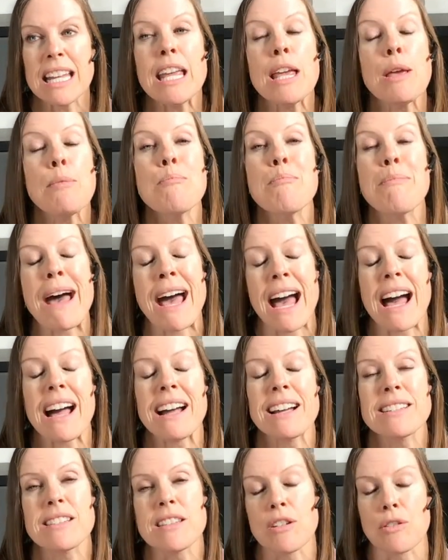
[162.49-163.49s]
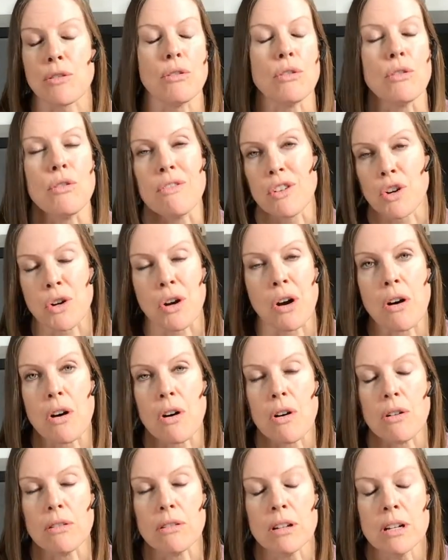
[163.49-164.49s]
impacts their
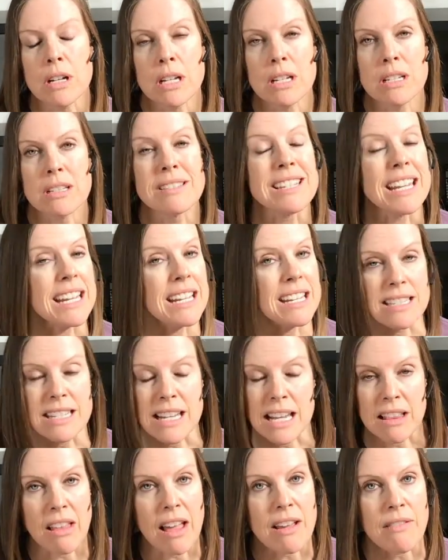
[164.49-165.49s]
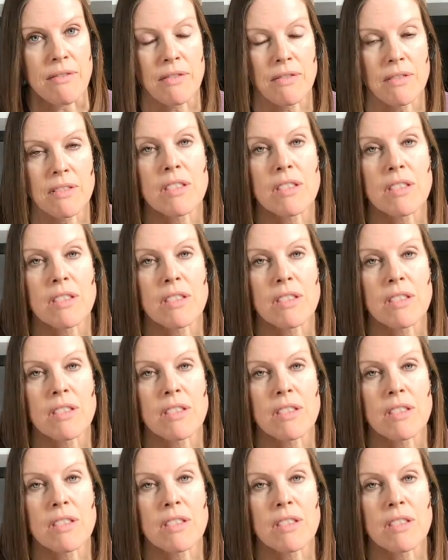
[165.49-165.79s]
overall day to day life.